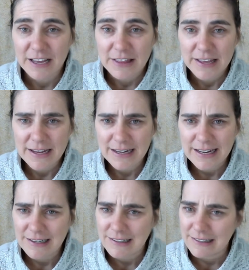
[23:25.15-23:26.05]
They can
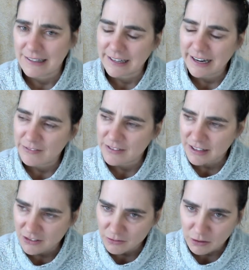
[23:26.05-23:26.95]
handle it. They have
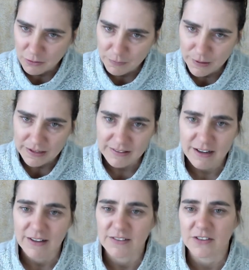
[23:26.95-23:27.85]
such a robust
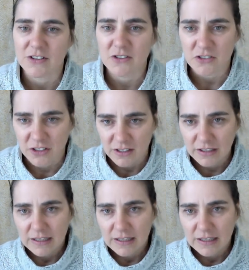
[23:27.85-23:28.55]
constitution